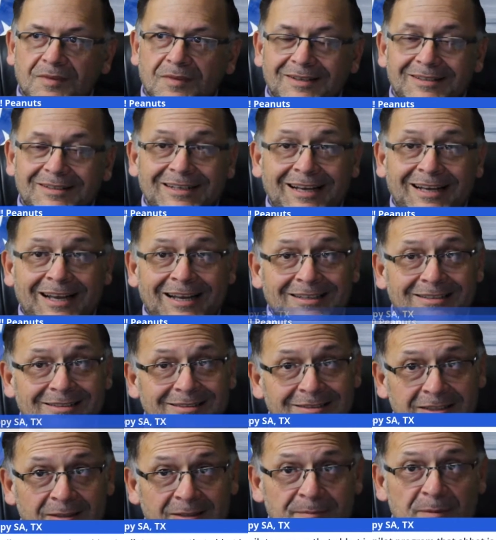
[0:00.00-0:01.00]
And
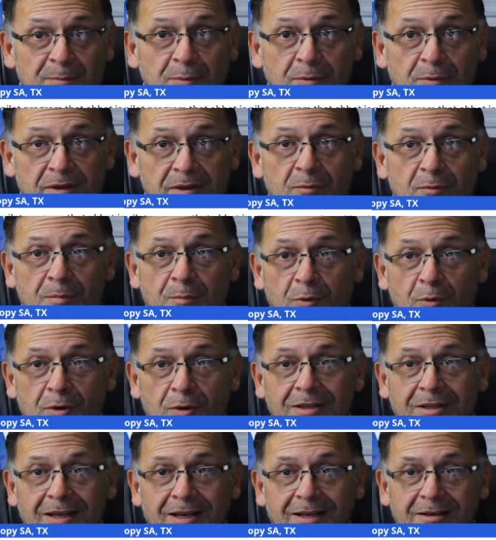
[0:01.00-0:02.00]
some people even
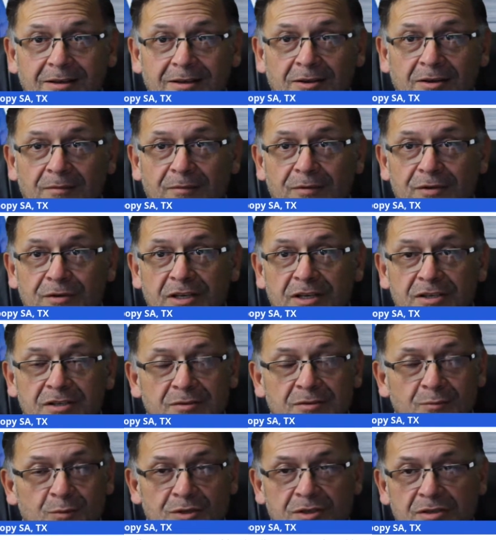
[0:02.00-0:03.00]
reported that
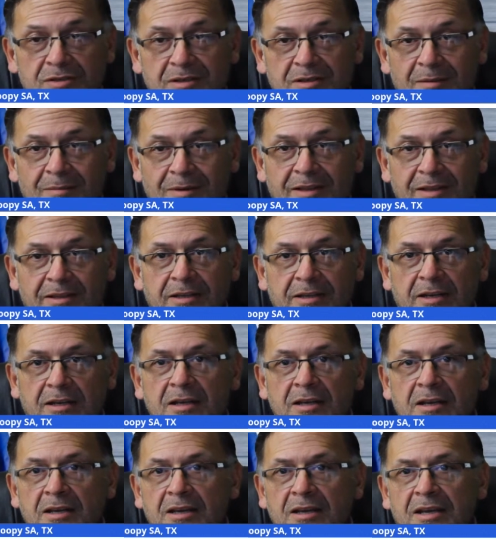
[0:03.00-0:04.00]
conversation, which is, I'm glad they did.
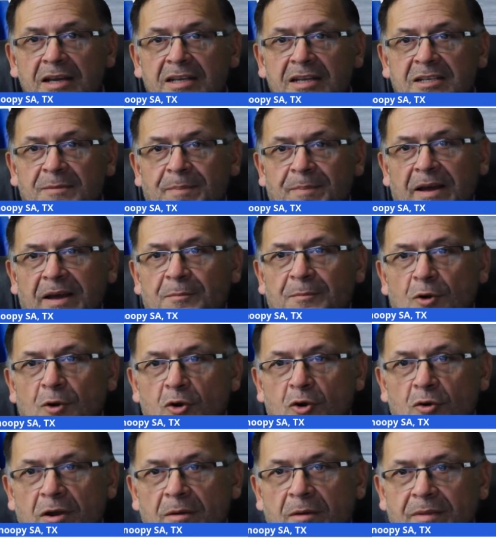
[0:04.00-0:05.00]
It's a pilot
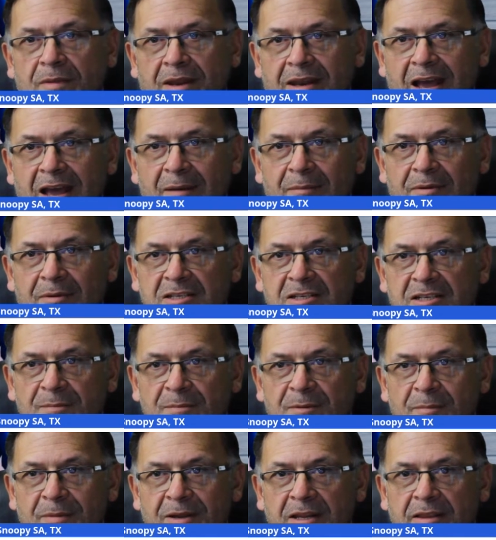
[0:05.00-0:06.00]
program that Abbott is
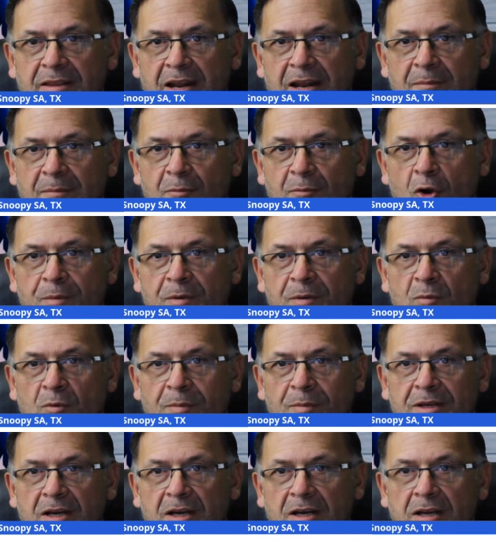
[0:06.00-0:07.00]
implementing that I'm hoping will
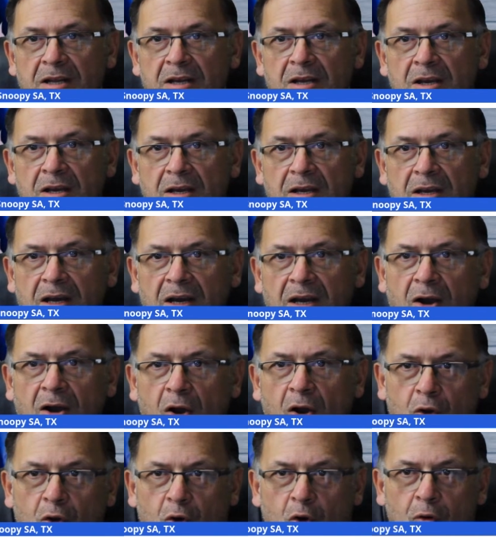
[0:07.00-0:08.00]
be done
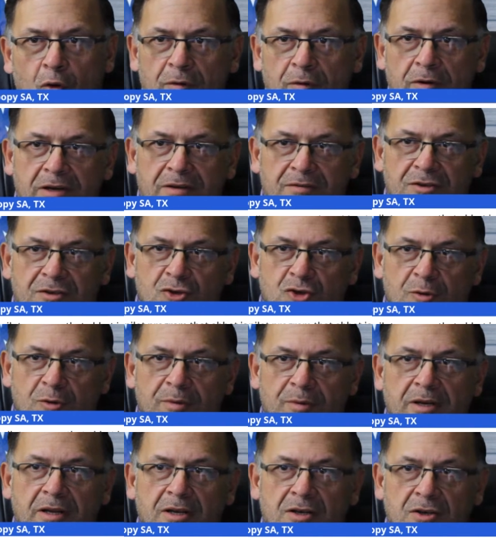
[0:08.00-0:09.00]
all over. It was
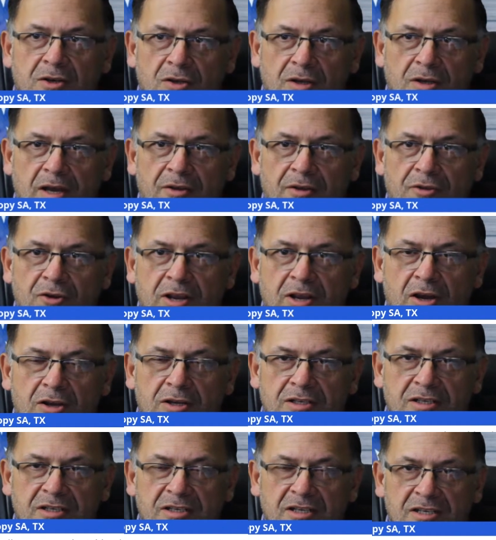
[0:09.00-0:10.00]
distributed to other
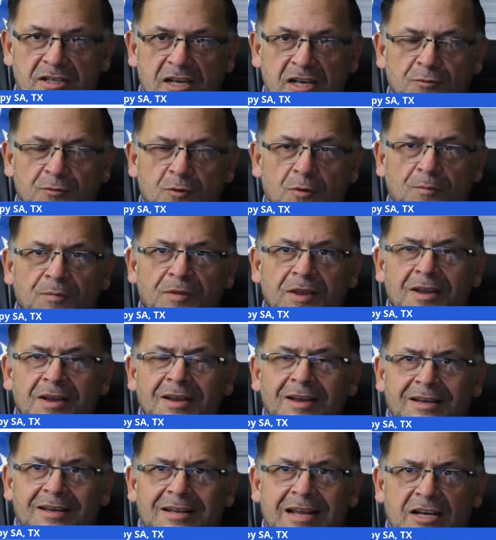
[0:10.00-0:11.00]
counties and successful.
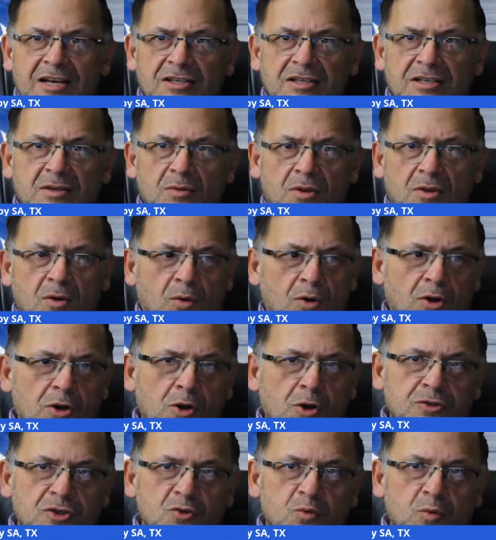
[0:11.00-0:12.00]
And actually, the
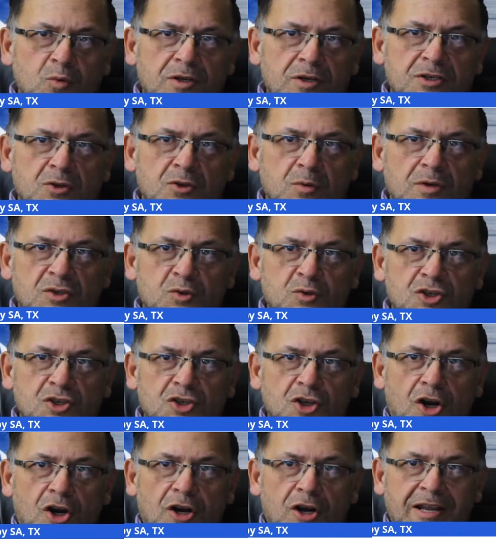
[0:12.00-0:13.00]
closest one to us was
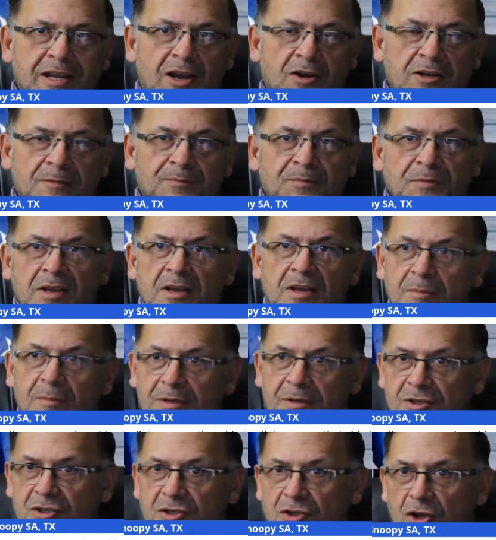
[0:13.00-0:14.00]
Stark County.
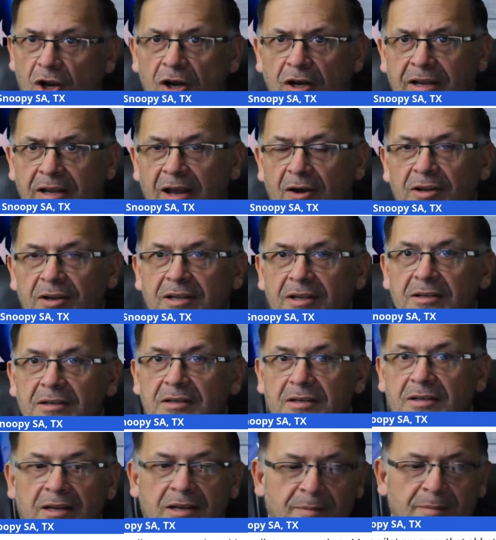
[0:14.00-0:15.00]
But Stark County,
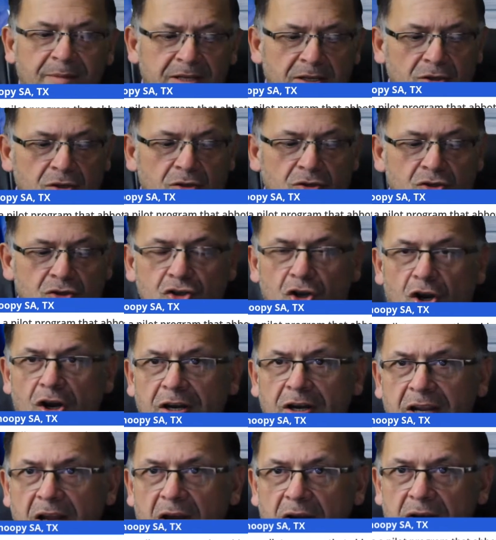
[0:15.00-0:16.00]
and let me tell you,
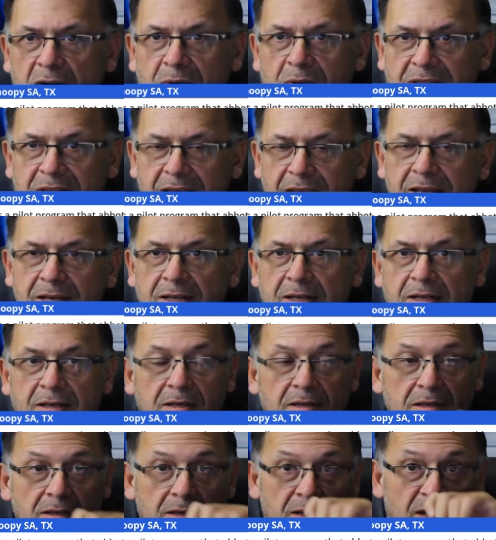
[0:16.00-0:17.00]
Stark County, what they did,
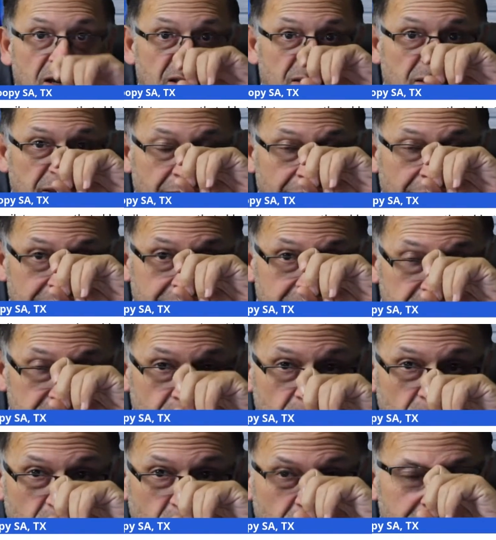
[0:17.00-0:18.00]
they
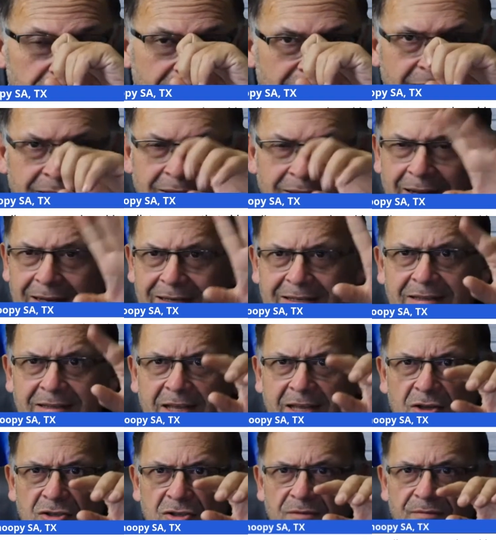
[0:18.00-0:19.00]
actually were going to get, I think, like
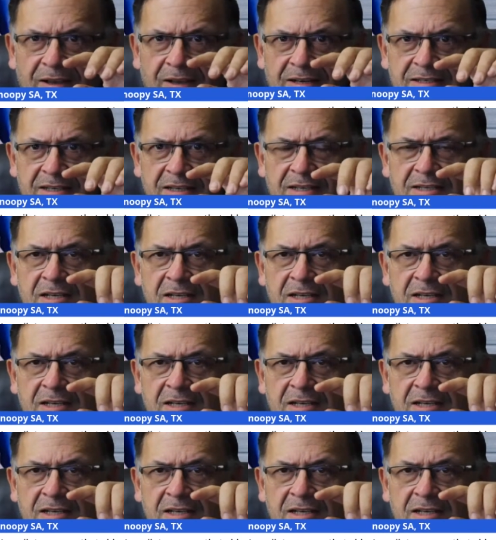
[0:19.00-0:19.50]
10,000 vaccines.